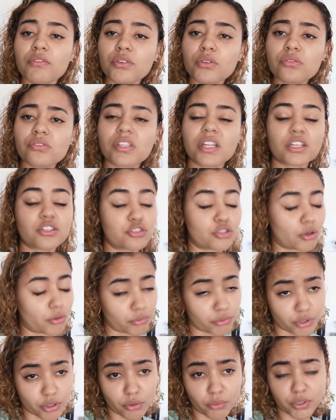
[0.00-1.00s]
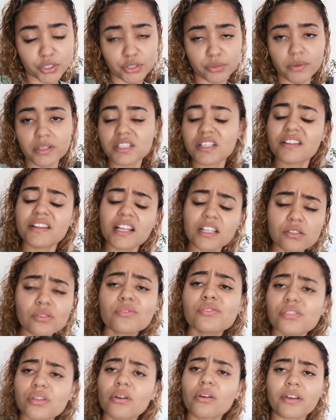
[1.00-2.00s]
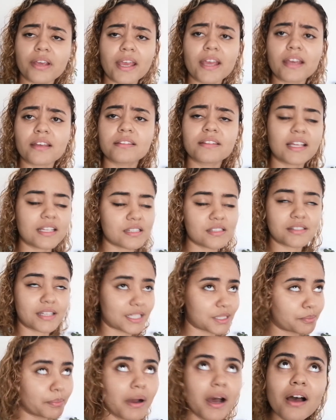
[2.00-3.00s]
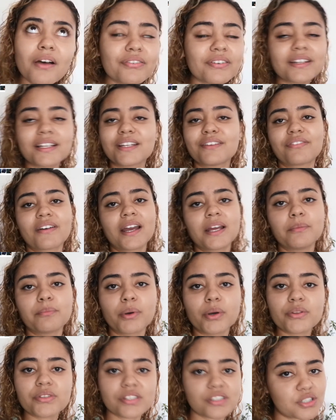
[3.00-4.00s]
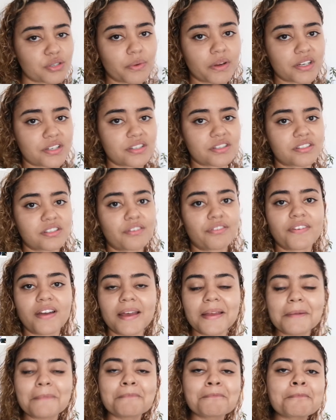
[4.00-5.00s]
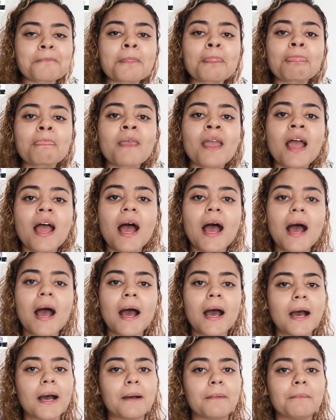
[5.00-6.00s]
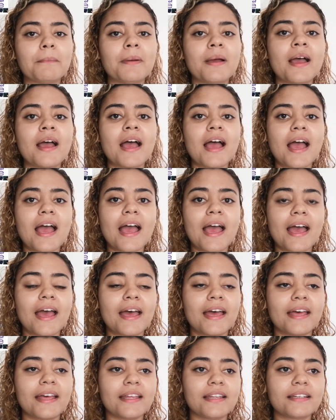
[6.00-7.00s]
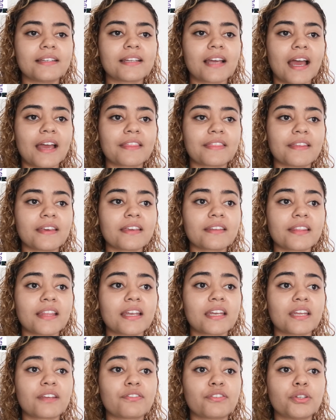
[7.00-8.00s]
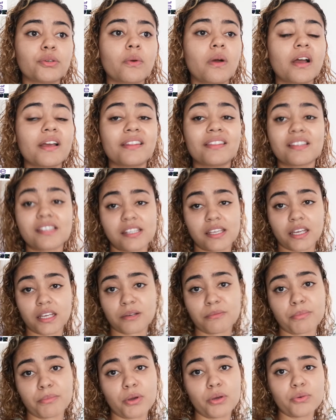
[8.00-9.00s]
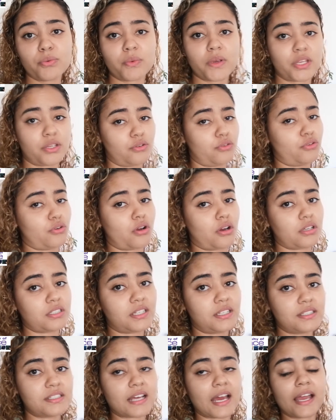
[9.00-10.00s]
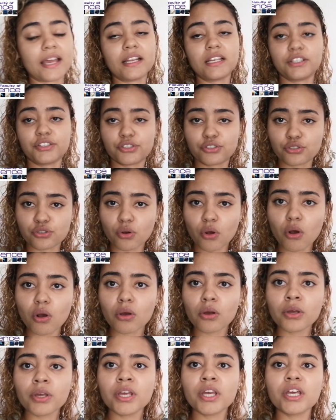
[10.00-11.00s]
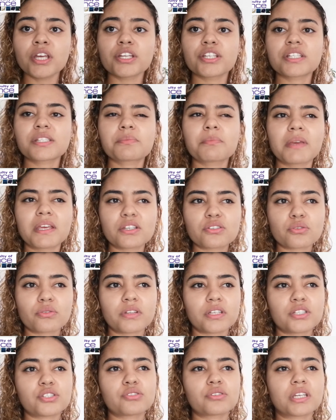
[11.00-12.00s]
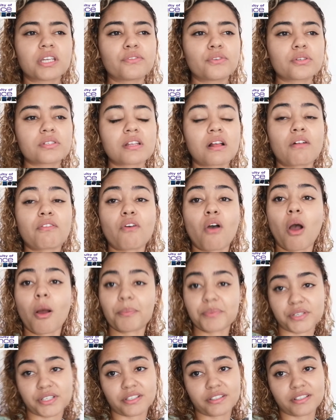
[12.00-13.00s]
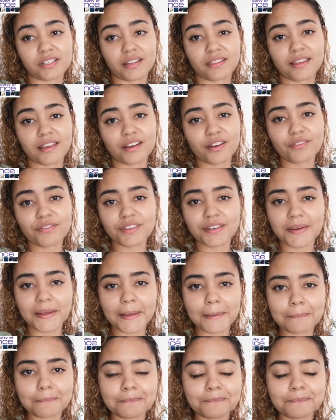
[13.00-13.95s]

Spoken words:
you that don't know what you want, and that's also okay. That's perfectly fine. Both situations are fine. And I think that if you are in the second boat where you're not entirely sure, just make sure that you give yourself options at the end of the day.